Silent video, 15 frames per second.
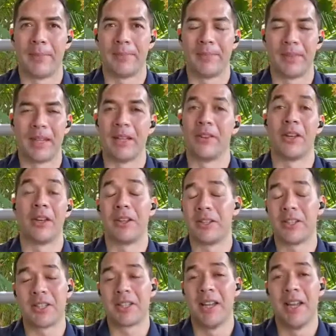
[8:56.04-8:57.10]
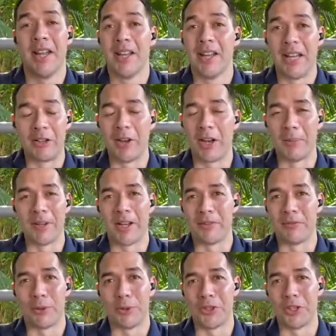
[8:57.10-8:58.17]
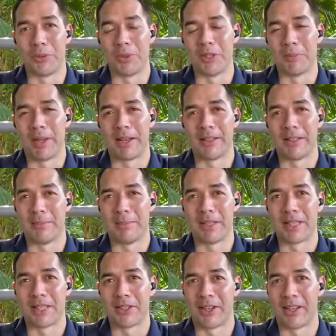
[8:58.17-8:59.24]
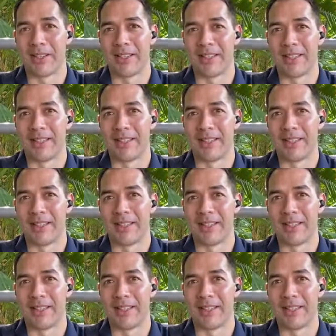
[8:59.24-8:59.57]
Yeah, just incredibly unfortunate with the penalty misses, right? In the